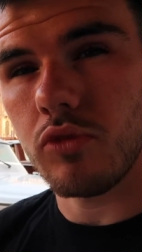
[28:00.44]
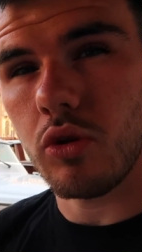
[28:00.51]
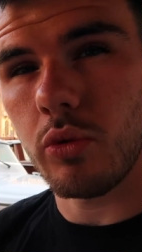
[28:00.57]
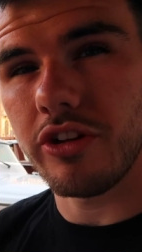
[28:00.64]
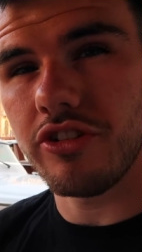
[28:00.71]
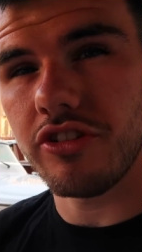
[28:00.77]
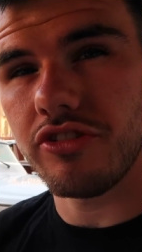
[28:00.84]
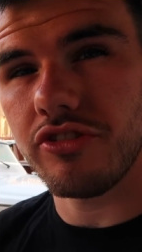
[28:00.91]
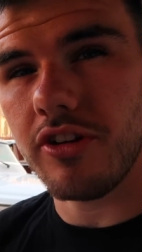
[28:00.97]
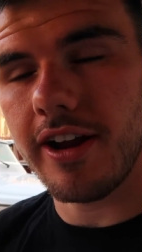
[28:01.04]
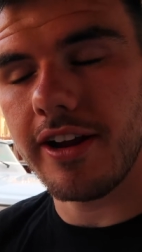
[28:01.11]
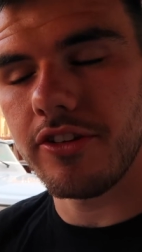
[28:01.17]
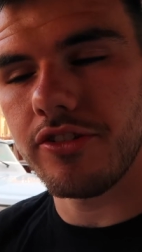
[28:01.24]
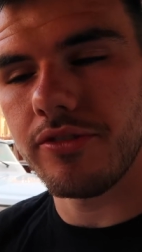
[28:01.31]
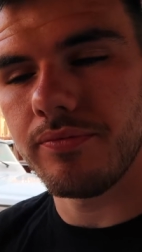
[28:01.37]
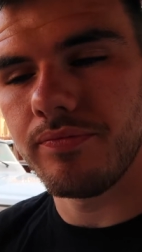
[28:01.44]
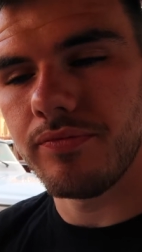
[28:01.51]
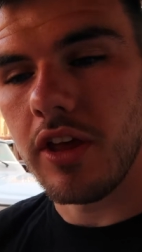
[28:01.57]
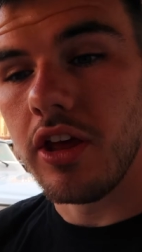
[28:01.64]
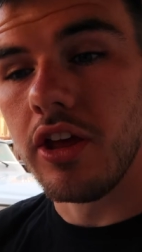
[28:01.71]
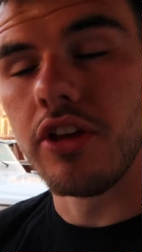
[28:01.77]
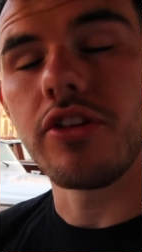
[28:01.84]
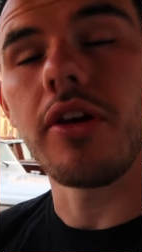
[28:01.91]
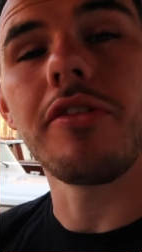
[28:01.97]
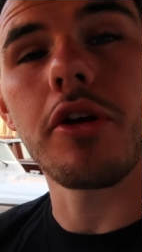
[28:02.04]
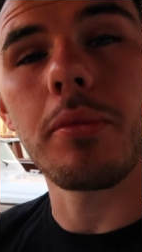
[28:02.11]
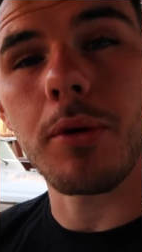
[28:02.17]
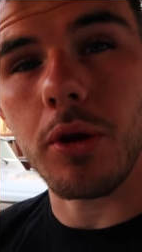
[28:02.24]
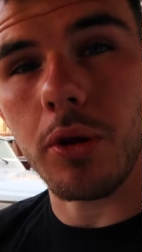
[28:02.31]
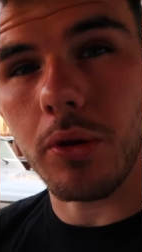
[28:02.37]
which is strange. So I've got a
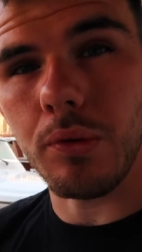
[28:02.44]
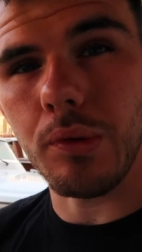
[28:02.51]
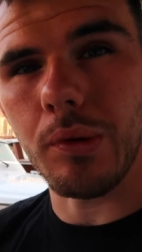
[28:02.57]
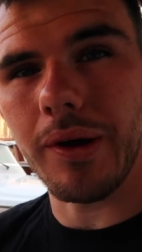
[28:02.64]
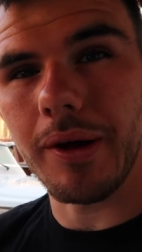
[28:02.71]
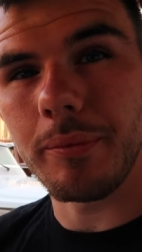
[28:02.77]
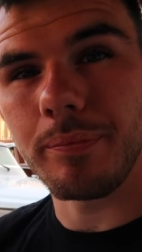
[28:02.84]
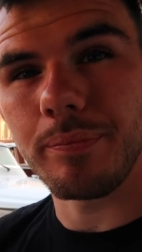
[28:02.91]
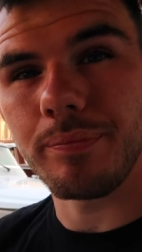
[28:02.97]
bottle of water.